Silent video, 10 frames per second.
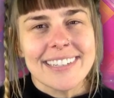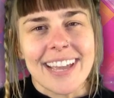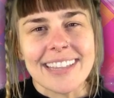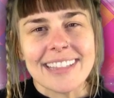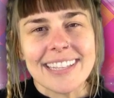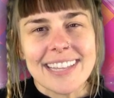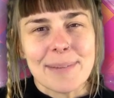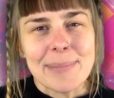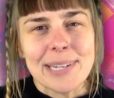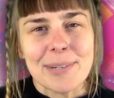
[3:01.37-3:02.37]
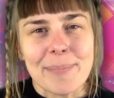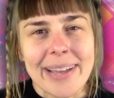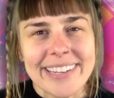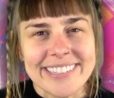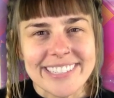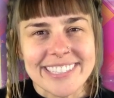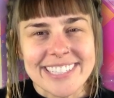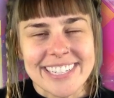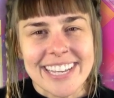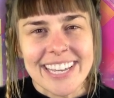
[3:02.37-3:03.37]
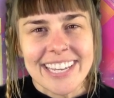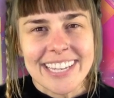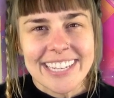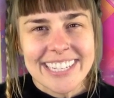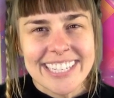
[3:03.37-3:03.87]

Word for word: and let that be your magic today.